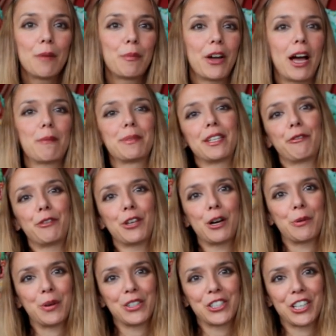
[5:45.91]
Perhaps if you
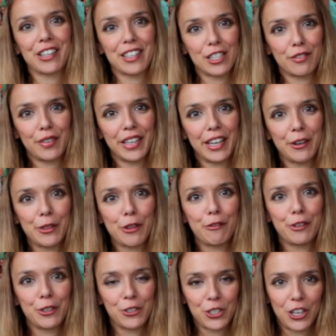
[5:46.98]
are watching this video in
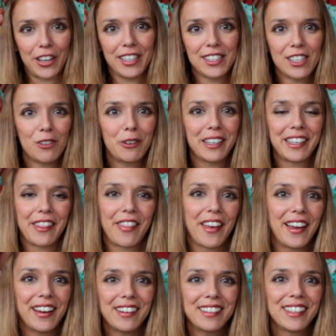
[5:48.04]
the future, it's already
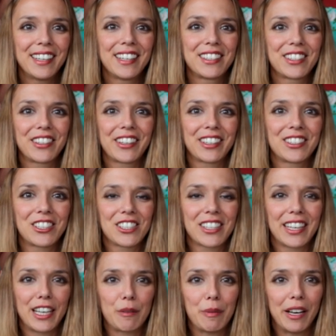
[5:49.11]
there, so you can
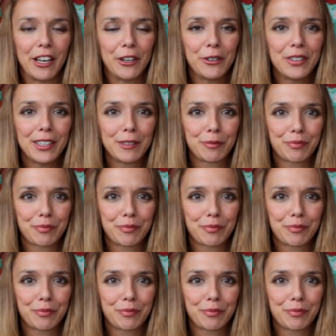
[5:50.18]
just click below.